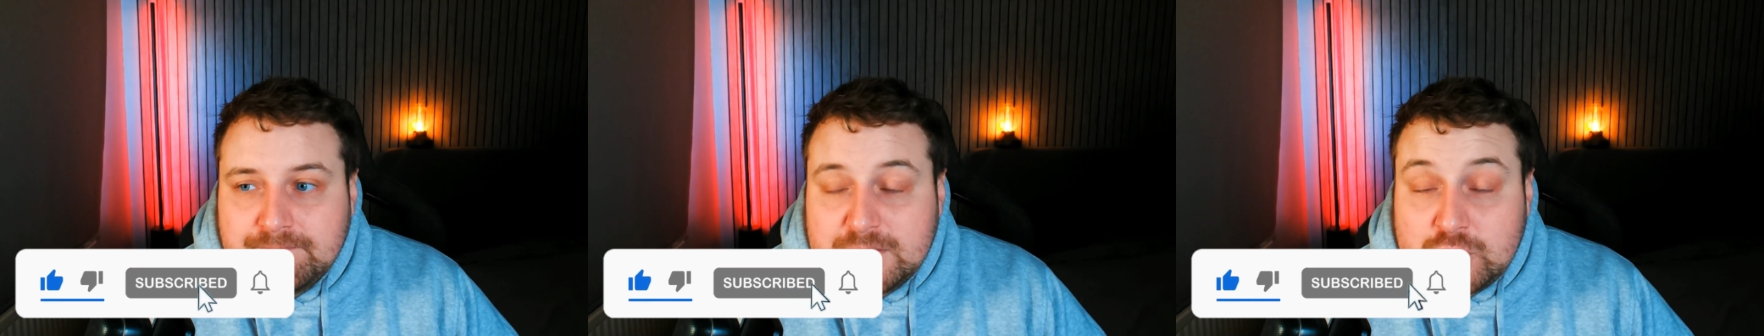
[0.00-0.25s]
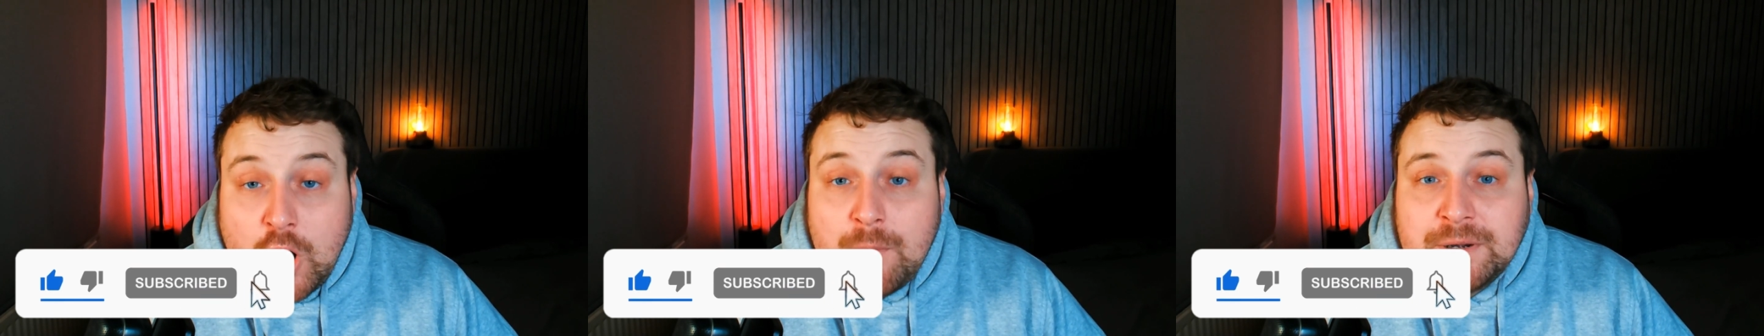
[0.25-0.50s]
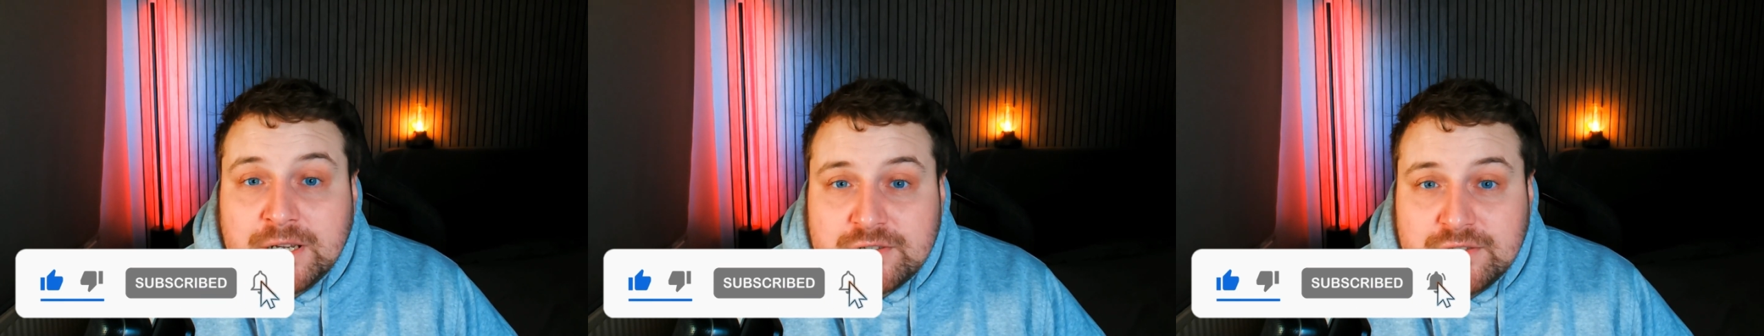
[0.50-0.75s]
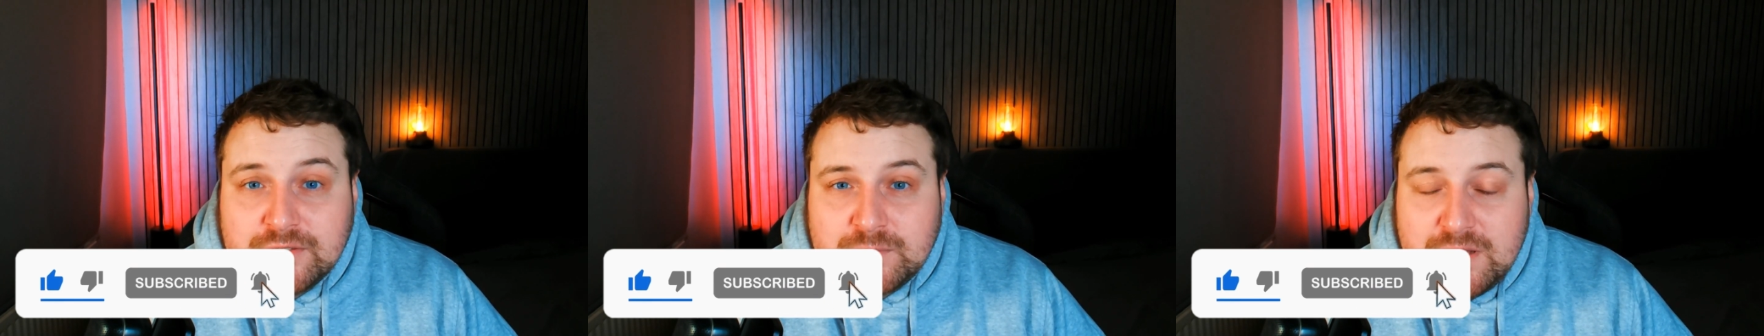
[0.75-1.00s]
score
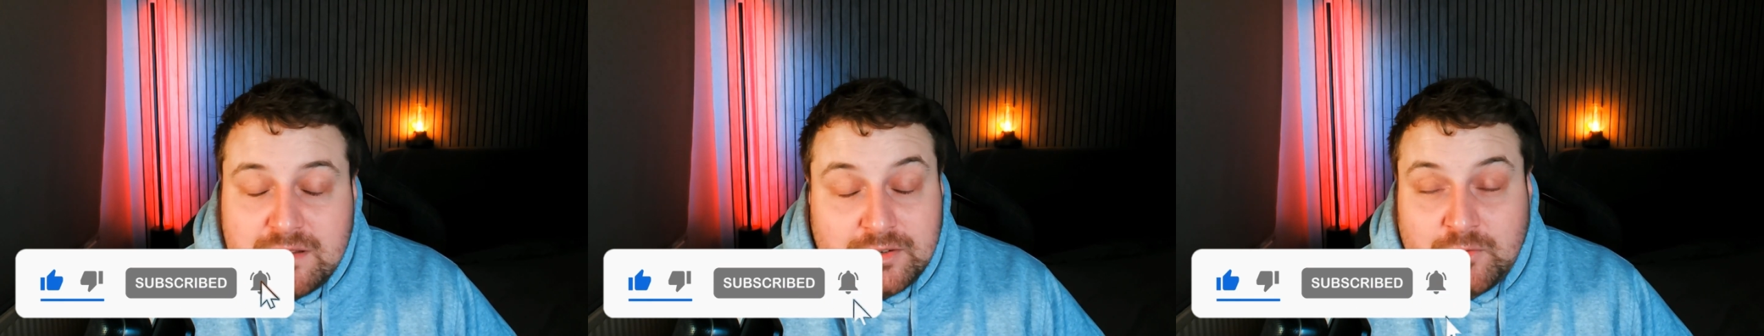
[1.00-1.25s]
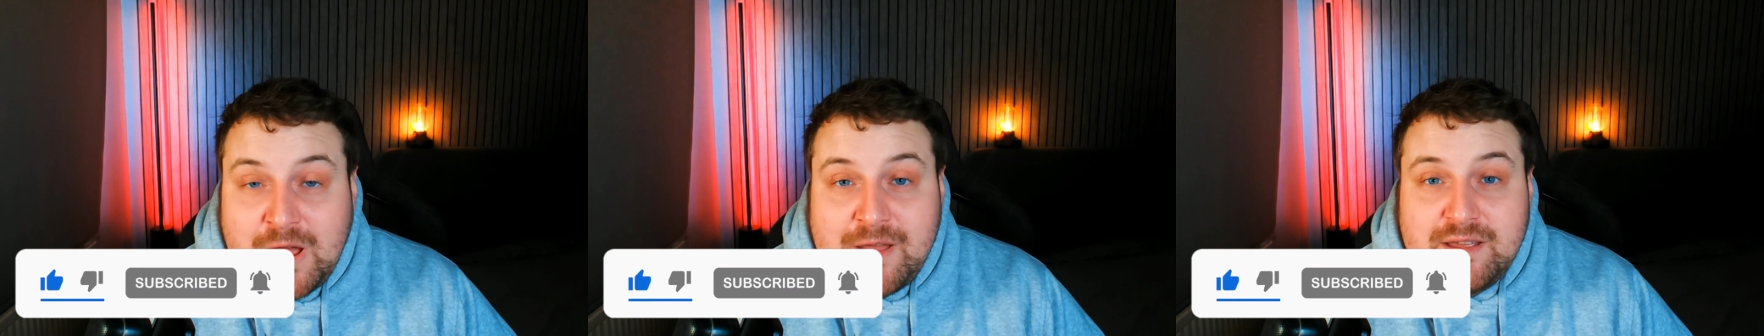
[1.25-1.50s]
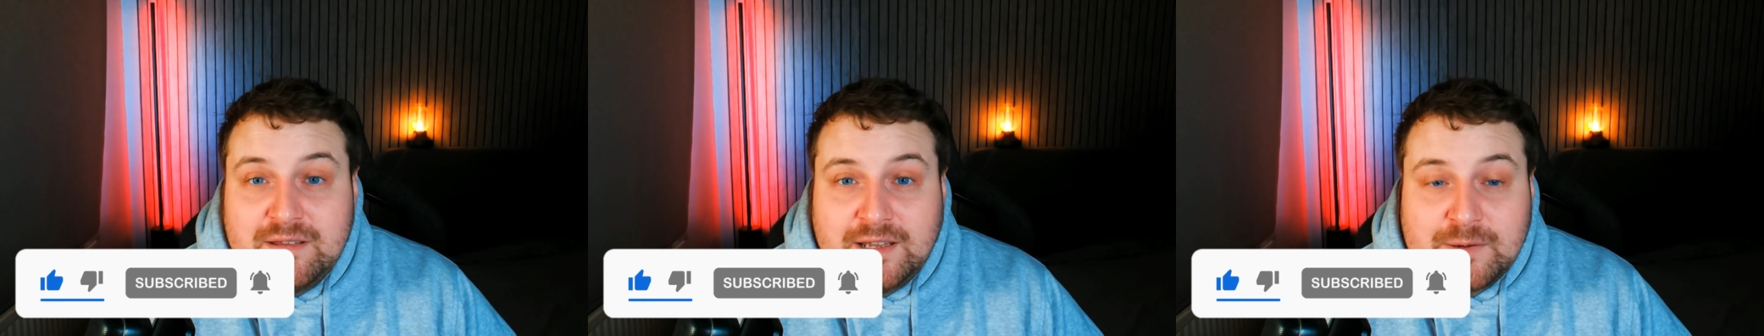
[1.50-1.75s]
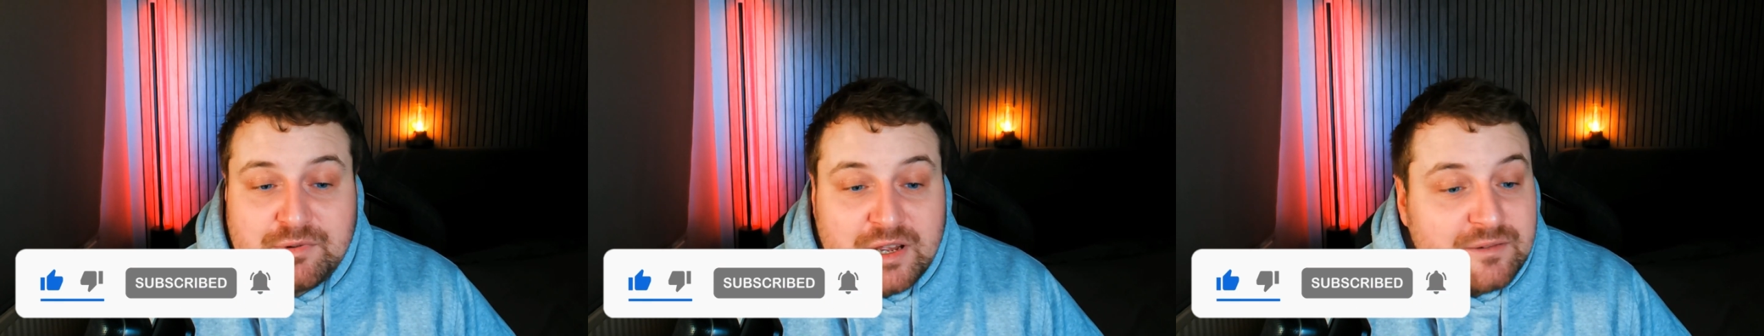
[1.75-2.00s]
predictions as well. I don't know why I
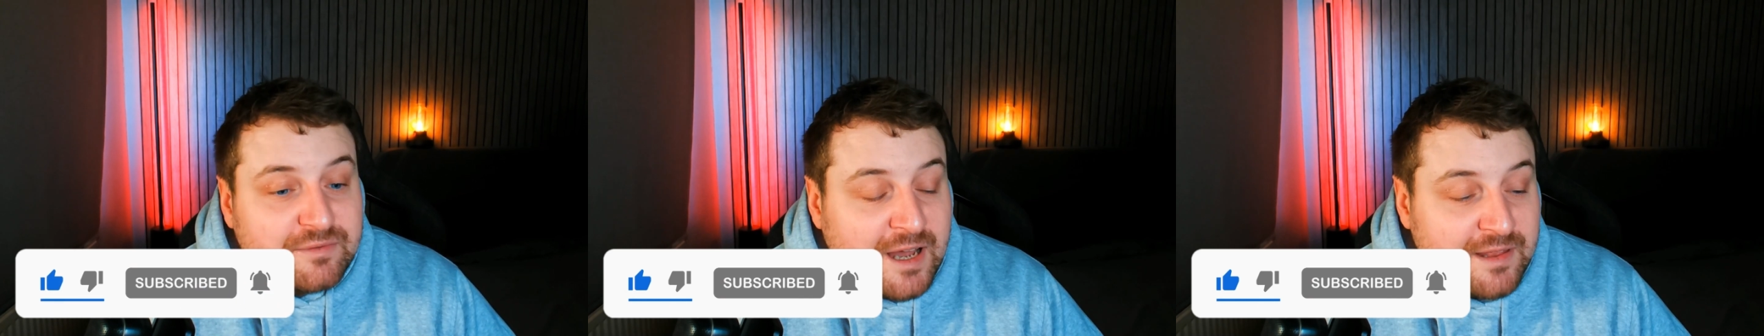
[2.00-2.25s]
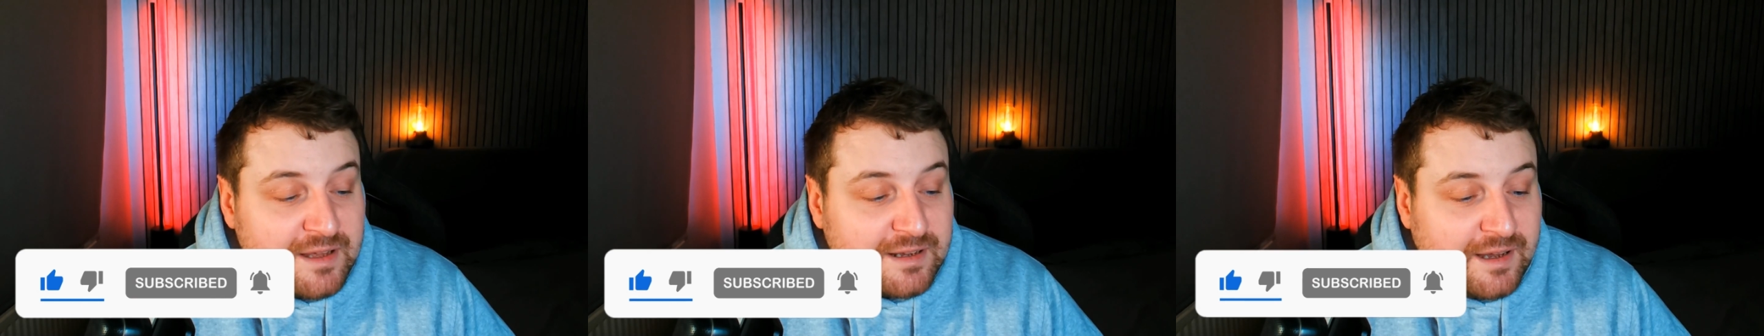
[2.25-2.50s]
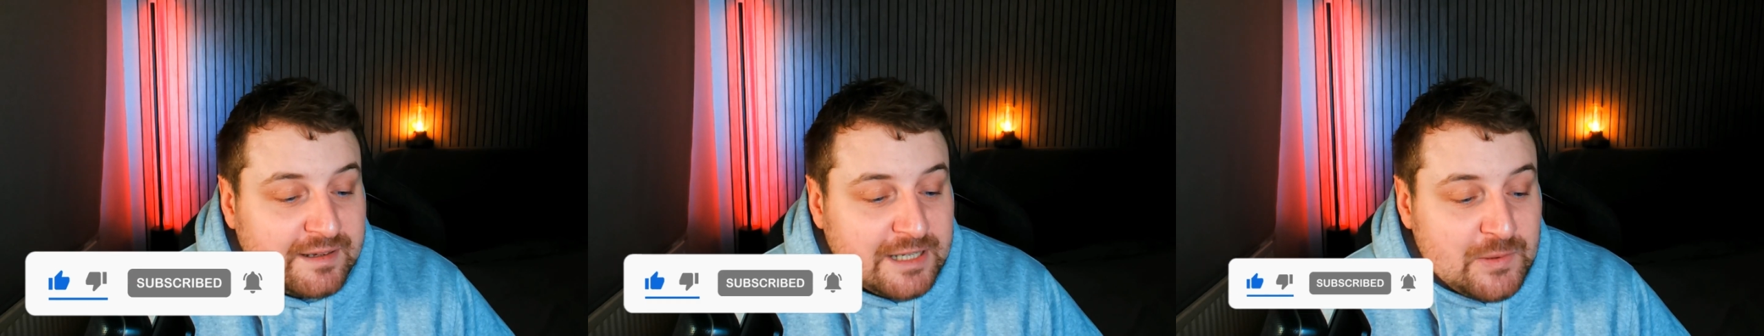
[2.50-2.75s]
had a brain fart then, guys.